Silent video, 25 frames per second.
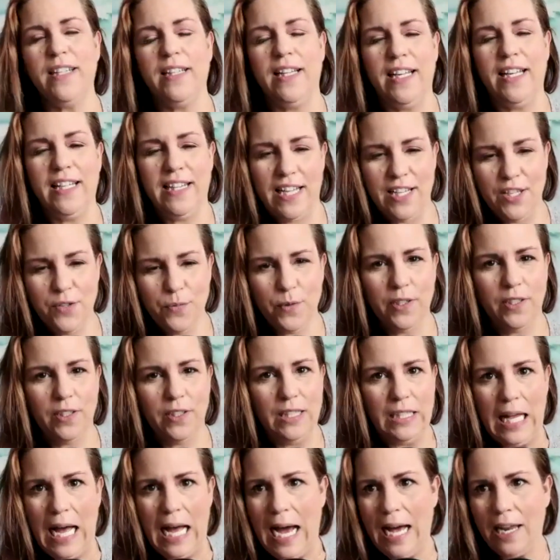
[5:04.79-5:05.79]
Like that's where a
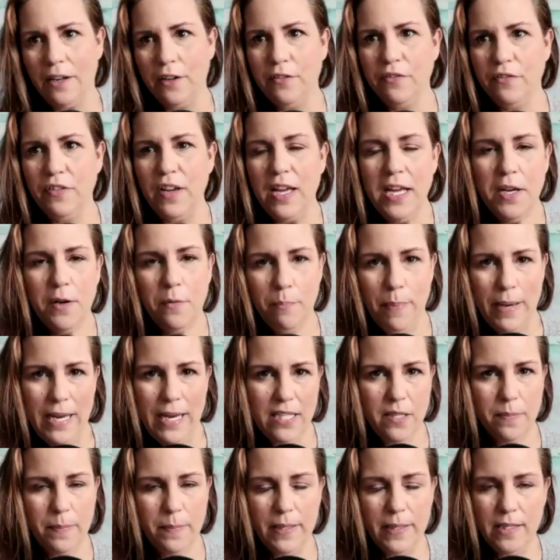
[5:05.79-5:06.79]
lot of
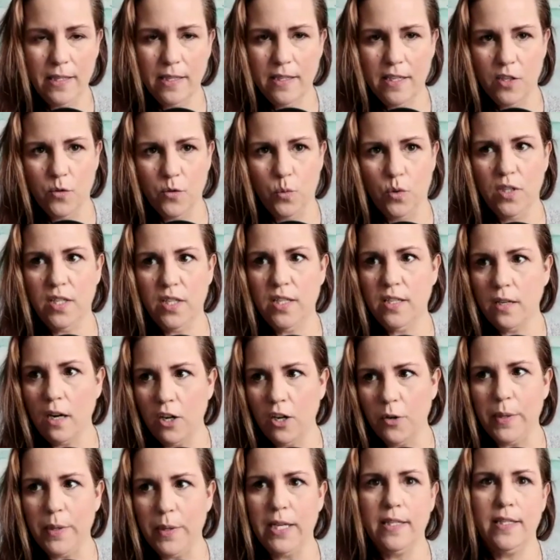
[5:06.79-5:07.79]
base businesses will
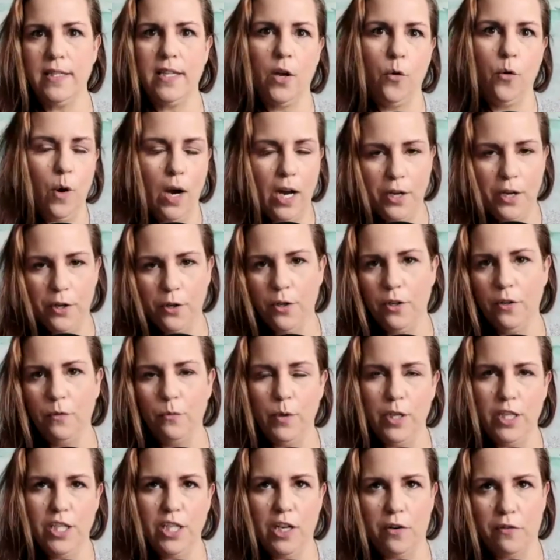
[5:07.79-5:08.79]
start because they want you to
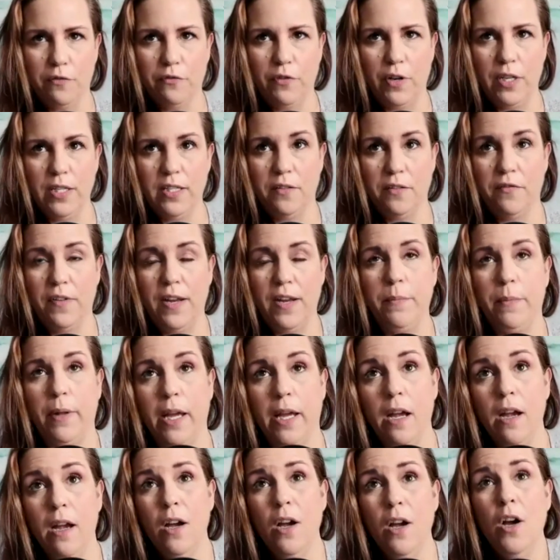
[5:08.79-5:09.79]
reach out to friends and family.
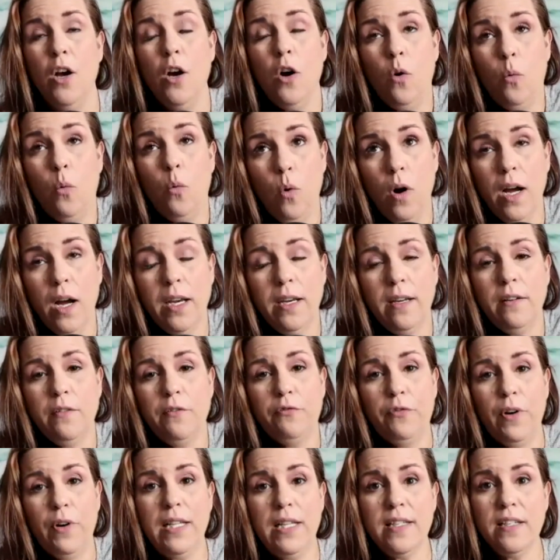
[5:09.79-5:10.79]
One,
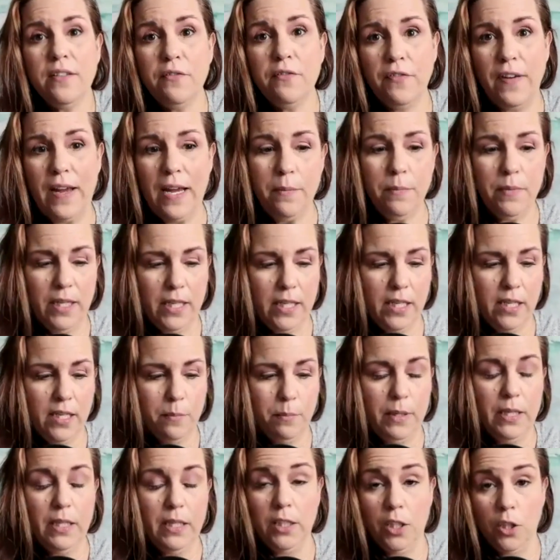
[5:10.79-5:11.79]
friends and family can
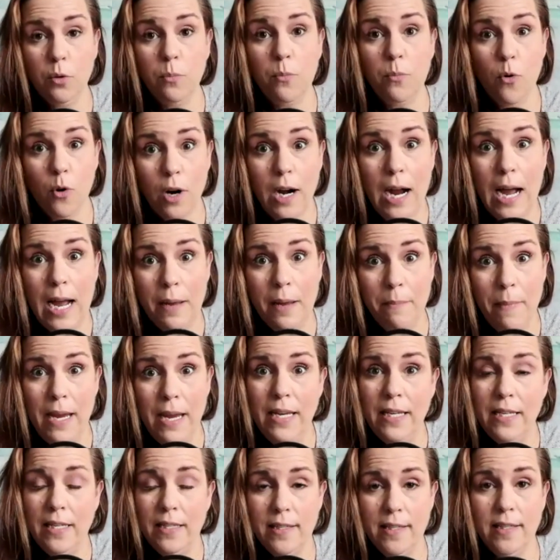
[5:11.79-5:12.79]
be a little more high
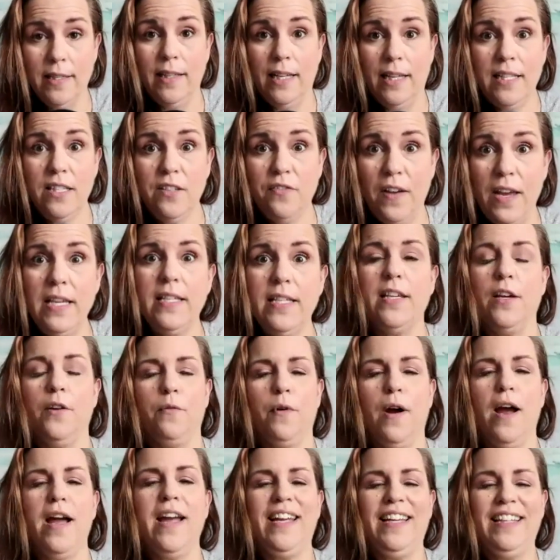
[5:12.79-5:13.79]
maintenance, let's face it,
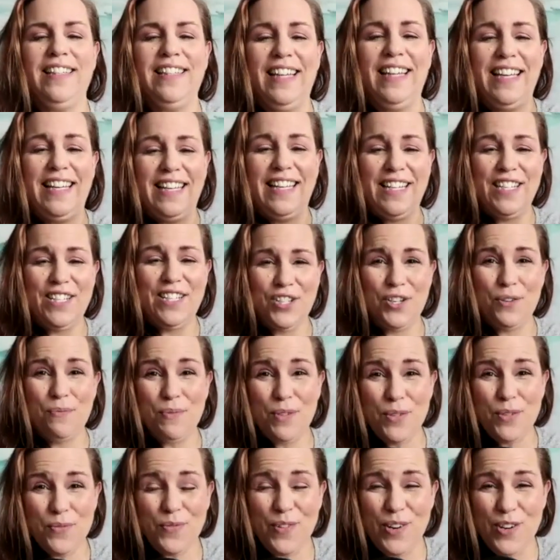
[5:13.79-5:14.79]
right? In terms
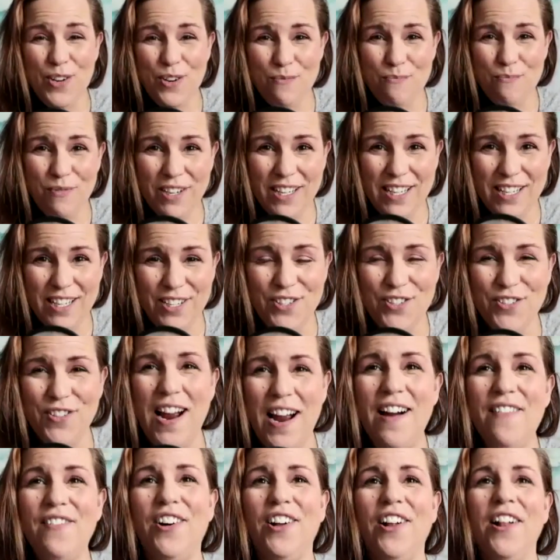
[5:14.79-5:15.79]
of when you're booking
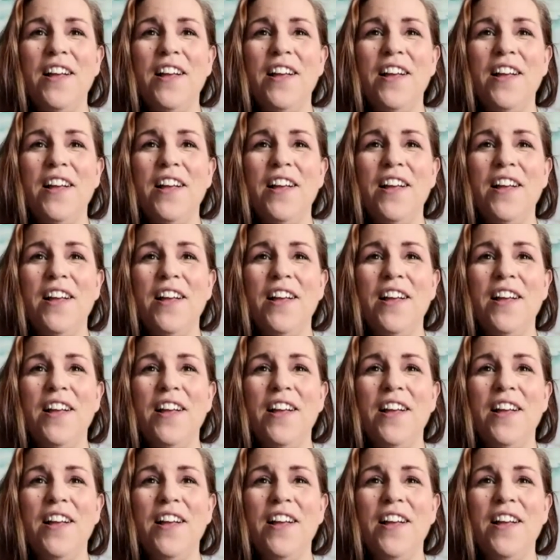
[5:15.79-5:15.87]
travel.